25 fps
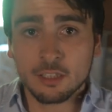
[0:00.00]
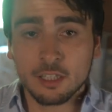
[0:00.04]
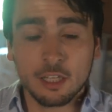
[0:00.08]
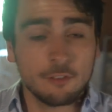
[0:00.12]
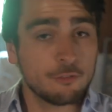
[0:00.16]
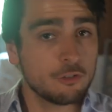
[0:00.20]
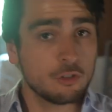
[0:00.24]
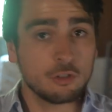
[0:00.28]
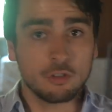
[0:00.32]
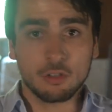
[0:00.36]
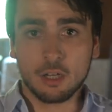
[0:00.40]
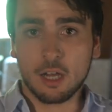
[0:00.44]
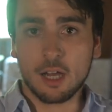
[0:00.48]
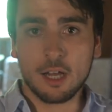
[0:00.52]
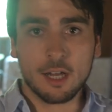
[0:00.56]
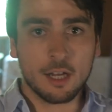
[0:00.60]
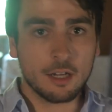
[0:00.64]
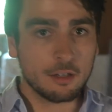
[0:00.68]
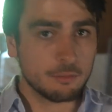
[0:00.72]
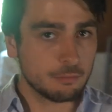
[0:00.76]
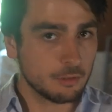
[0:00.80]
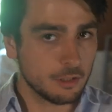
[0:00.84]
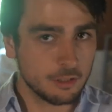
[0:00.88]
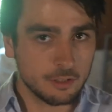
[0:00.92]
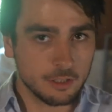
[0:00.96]
If you
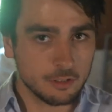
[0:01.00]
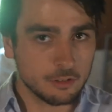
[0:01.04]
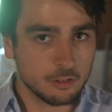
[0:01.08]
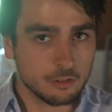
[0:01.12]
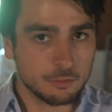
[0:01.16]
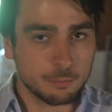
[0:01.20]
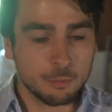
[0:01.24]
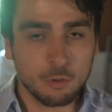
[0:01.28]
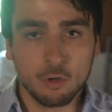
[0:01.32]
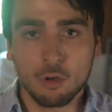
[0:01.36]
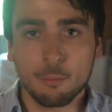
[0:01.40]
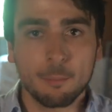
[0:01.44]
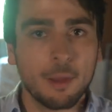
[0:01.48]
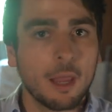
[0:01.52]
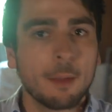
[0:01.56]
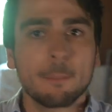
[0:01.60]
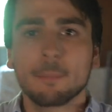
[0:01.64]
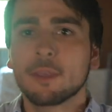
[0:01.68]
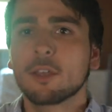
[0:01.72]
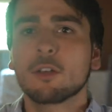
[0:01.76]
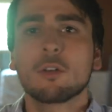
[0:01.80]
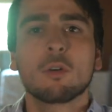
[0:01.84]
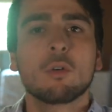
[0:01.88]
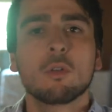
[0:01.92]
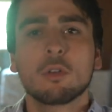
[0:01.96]
are addicted to porn,
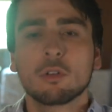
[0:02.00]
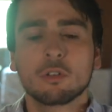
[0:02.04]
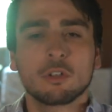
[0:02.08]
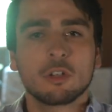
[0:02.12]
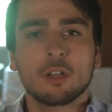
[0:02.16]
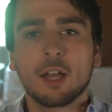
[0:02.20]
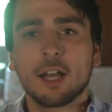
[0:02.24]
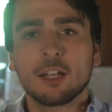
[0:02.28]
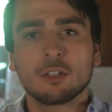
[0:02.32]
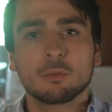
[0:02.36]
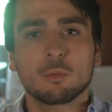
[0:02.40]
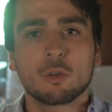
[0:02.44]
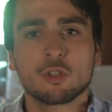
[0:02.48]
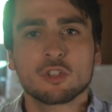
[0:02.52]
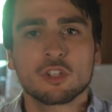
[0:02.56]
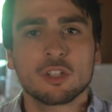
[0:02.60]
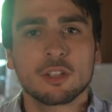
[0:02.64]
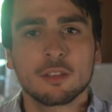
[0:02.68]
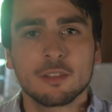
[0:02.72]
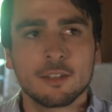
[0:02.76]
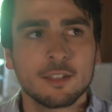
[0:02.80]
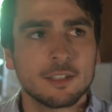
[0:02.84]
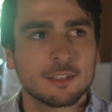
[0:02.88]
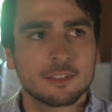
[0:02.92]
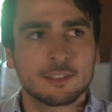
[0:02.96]
maybe all you guys
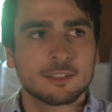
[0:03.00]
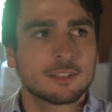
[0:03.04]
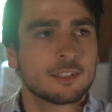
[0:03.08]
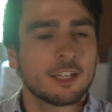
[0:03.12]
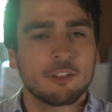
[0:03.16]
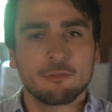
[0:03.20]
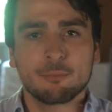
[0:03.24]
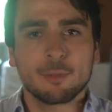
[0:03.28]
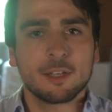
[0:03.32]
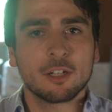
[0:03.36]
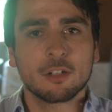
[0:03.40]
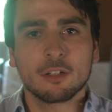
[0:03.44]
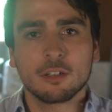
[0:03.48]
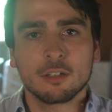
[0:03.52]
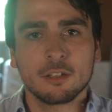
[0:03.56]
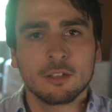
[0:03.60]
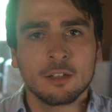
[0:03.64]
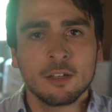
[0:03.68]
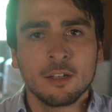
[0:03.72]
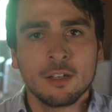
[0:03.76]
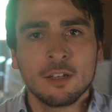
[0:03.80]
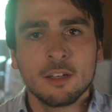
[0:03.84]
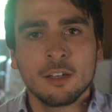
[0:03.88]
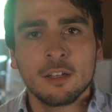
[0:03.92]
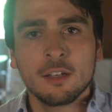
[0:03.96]
watching this have been on,
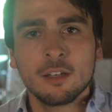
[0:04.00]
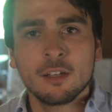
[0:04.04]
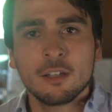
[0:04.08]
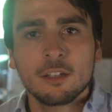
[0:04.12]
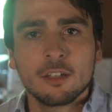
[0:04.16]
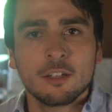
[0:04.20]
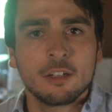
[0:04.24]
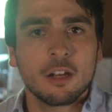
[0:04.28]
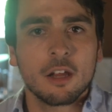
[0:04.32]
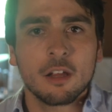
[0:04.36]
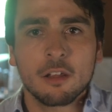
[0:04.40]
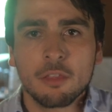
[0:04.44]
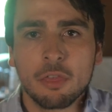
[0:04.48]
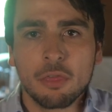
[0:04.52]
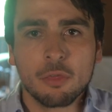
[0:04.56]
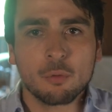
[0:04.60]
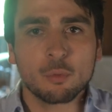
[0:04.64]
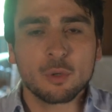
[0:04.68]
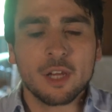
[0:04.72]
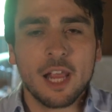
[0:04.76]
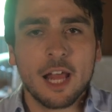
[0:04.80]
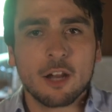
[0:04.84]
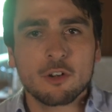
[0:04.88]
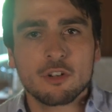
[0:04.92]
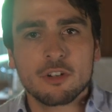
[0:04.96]
you know,
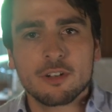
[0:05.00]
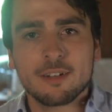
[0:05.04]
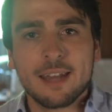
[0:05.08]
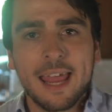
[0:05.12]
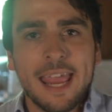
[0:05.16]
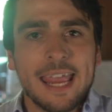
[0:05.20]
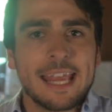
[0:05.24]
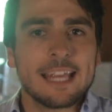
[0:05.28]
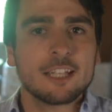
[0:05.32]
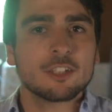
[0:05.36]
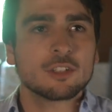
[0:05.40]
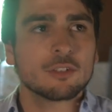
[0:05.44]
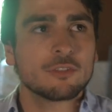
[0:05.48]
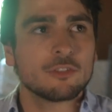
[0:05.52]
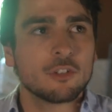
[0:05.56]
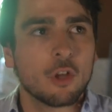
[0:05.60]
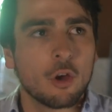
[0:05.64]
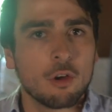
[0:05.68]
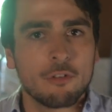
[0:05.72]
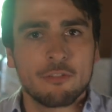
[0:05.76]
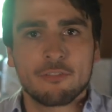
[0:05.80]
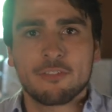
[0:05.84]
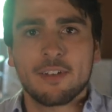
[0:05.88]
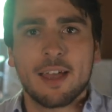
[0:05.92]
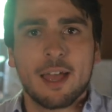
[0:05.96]
three hundred days of
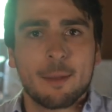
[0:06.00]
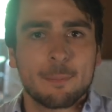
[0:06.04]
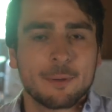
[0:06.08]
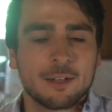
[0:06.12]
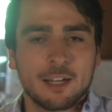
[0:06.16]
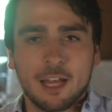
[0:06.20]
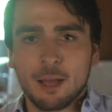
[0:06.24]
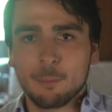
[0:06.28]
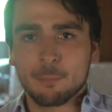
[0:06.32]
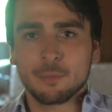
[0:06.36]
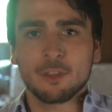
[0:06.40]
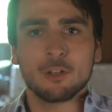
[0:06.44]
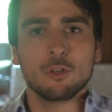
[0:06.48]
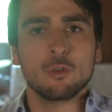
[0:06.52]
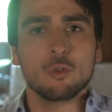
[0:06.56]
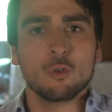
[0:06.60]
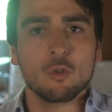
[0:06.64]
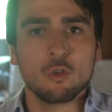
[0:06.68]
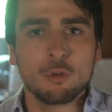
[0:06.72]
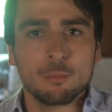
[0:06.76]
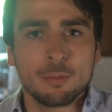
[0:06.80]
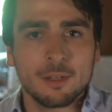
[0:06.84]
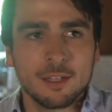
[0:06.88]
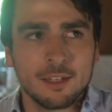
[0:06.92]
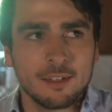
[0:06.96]
no fap, and I'm the
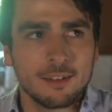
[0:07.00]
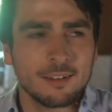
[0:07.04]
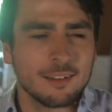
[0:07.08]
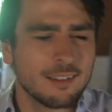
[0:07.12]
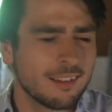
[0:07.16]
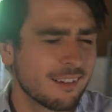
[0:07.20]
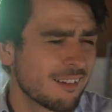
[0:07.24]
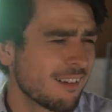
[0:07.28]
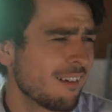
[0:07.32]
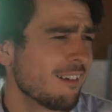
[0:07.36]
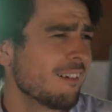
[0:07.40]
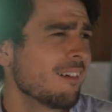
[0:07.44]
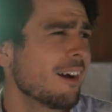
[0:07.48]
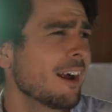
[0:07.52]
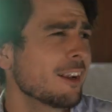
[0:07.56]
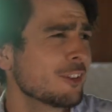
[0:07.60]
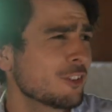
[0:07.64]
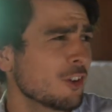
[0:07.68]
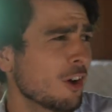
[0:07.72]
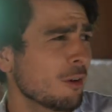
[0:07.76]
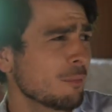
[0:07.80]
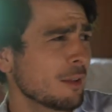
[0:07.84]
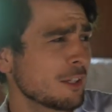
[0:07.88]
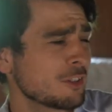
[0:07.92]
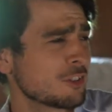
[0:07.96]
noob here. Like, all right,
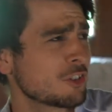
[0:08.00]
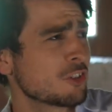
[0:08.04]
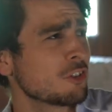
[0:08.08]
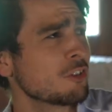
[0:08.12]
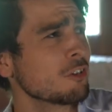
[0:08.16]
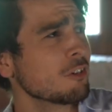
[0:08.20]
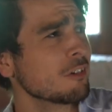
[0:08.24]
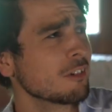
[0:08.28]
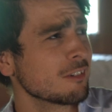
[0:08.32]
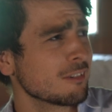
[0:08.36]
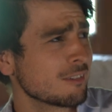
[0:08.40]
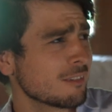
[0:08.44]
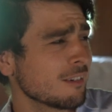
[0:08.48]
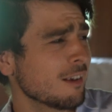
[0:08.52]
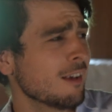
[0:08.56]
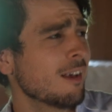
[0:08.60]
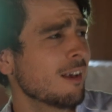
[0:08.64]
Tom, that's cute.